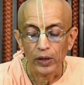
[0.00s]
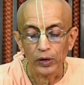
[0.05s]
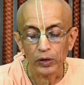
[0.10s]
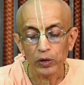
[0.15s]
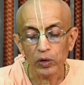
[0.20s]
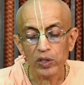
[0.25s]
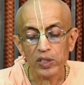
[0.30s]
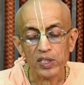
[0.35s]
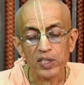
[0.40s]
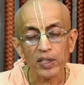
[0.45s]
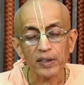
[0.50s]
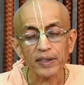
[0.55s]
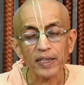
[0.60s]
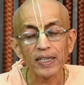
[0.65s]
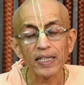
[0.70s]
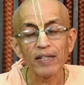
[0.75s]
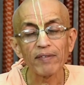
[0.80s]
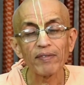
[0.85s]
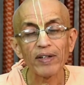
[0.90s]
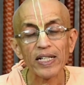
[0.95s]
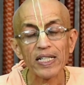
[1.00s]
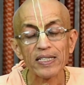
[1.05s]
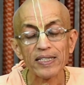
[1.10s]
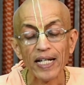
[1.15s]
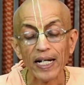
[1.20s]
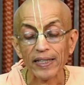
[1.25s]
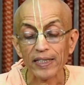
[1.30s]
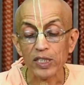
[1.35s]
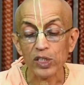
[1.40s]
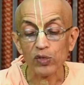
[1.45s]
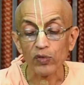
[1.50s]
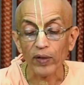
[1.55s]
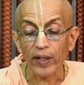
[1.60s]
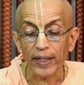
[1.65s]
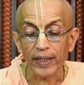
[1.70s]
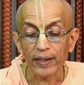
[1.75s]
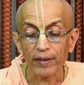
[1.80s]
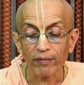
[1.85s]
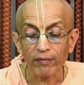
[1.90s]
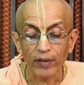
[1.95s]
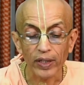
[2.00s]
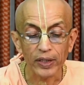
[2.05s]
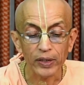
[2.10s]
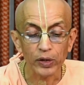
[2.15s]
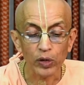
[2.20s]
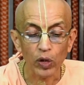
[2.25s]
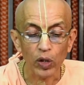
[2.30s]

You are certainly very satisfied when